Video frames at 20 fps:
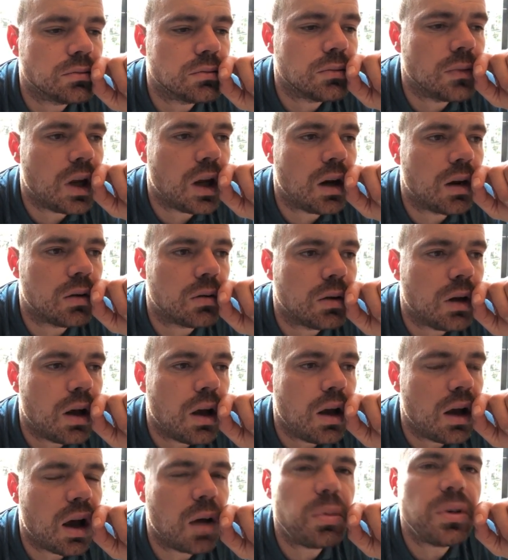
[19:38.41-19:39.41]
know,
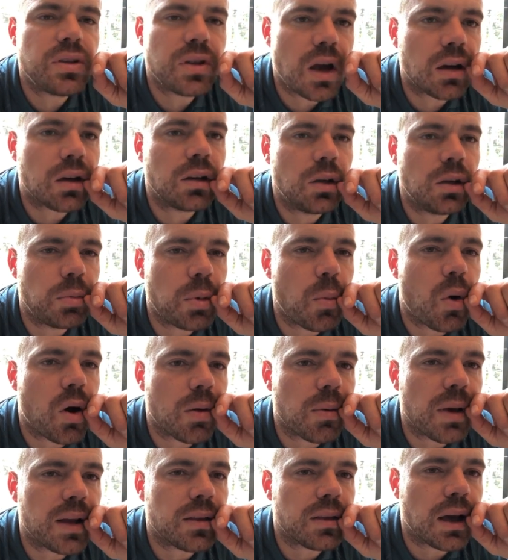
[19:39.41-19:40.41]
I'll be talking a little bit
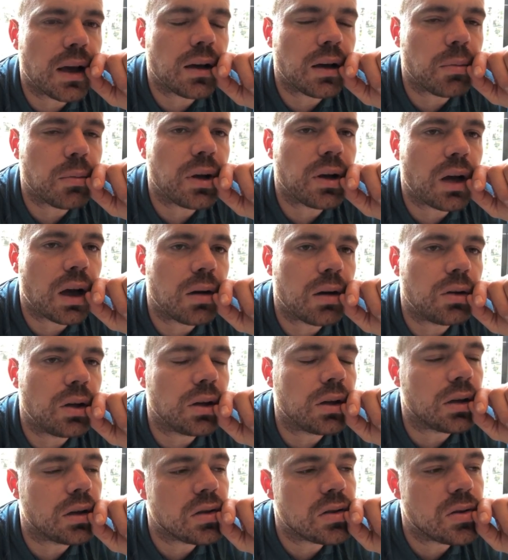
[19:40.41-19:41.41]
more about that. I'm gonna be kind of
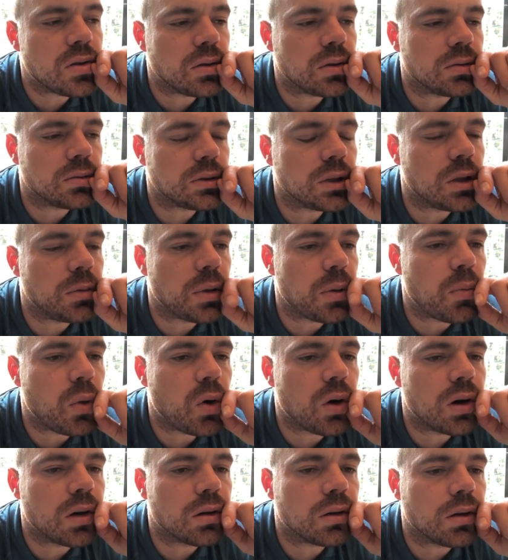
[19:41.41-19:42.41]
looking into it a little bit
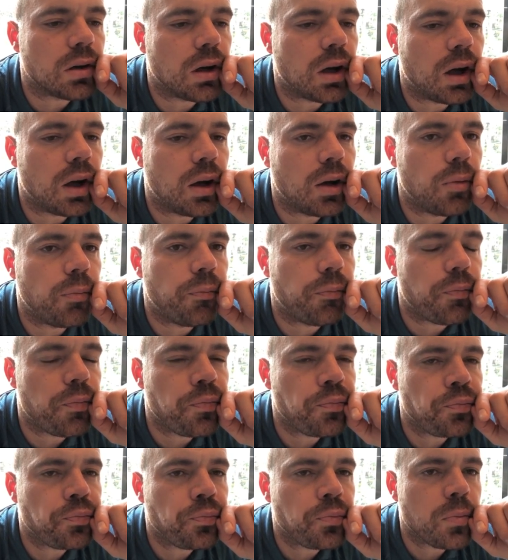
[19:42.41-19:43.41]
more.
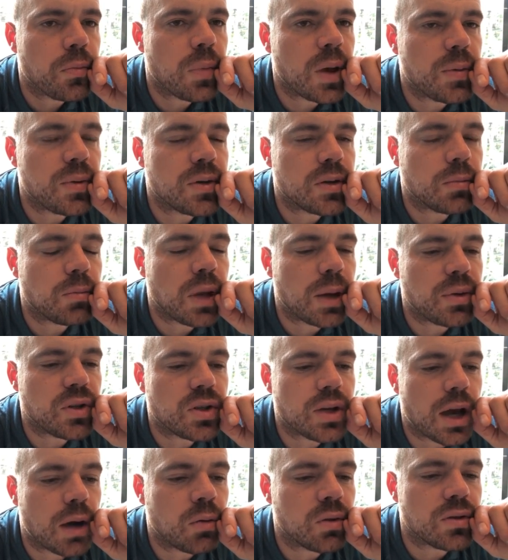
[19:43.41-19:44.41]
Maybe
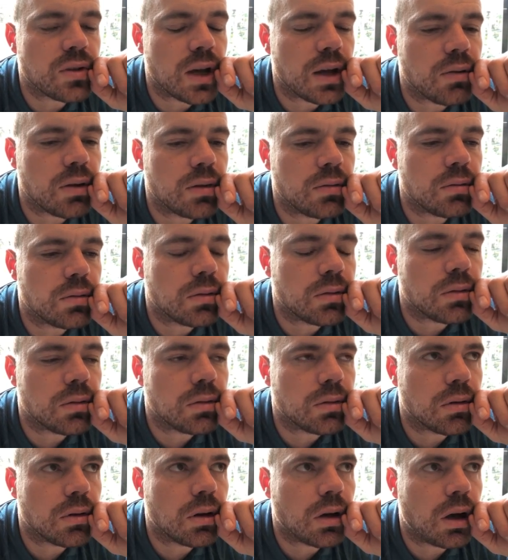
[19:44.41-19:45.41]
chatting with David,
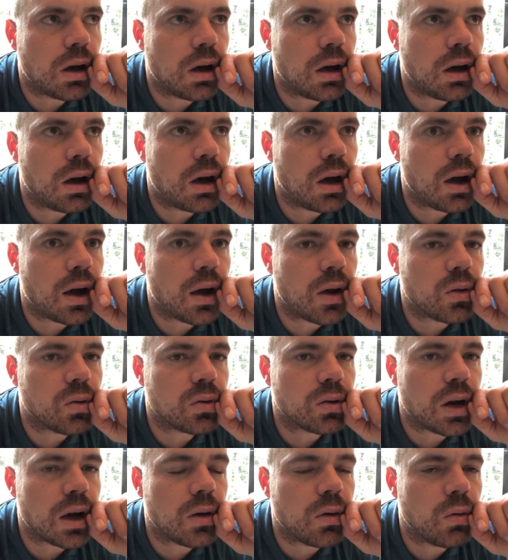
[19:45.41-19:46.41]

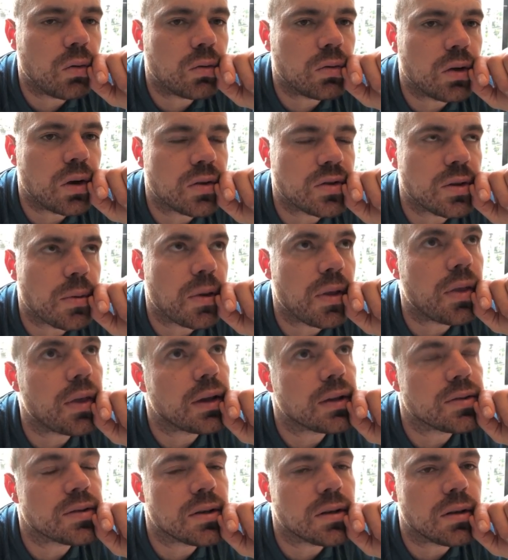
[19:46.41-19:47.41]
and kind of, you know, some of the
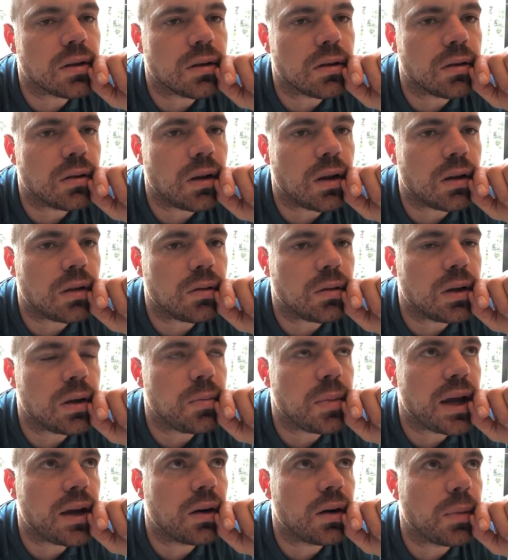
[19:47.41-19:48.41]
things that he
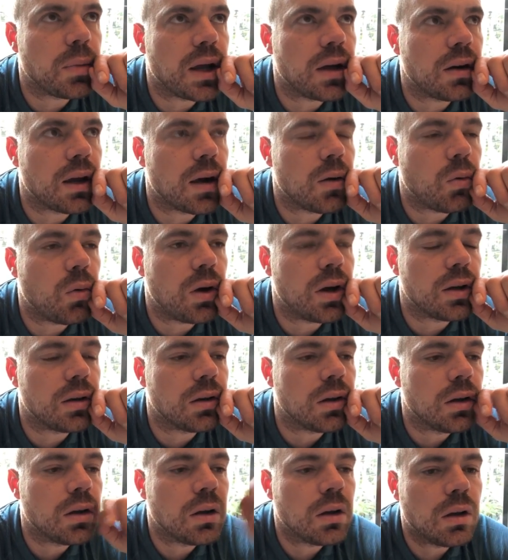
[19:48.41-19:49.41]
may or may not want,
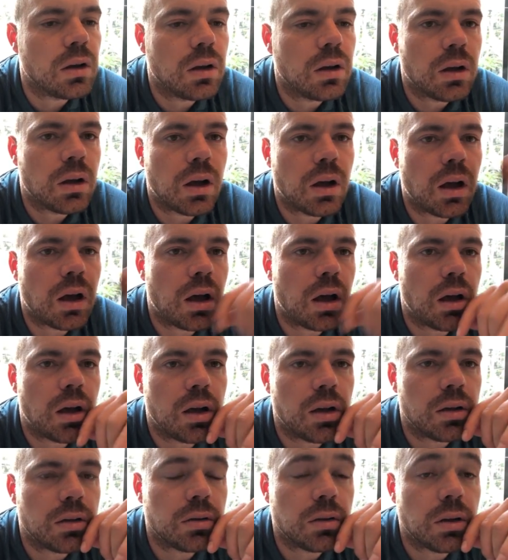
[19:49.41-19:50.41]

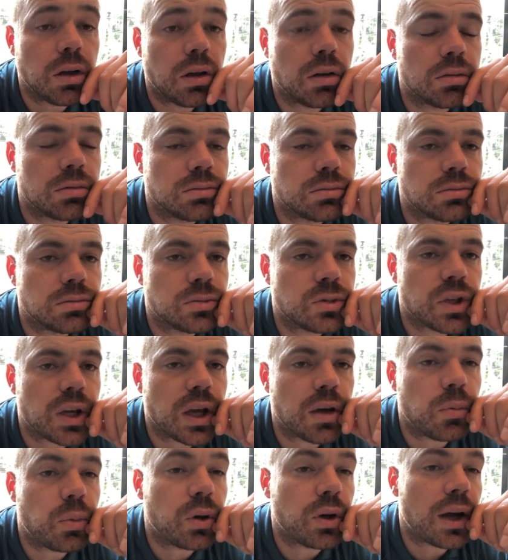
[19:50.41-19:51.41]
you know, to
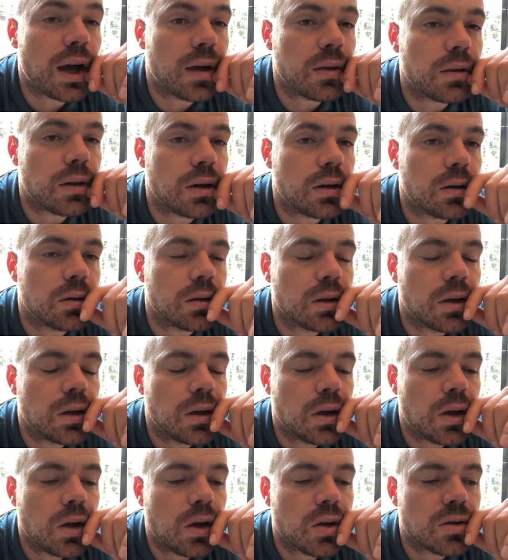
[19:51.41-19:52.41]
kind of put out there.
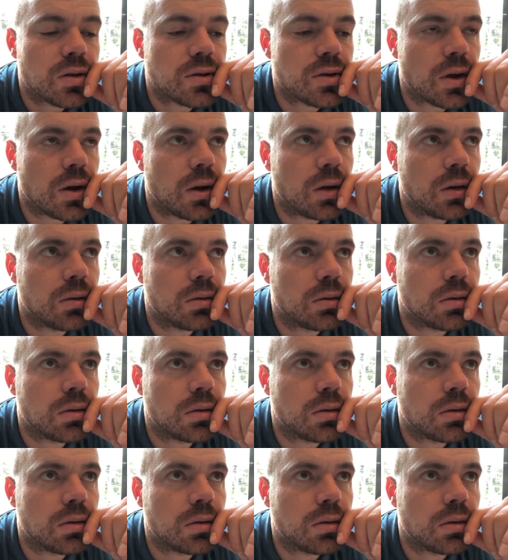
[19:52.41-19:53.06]
So,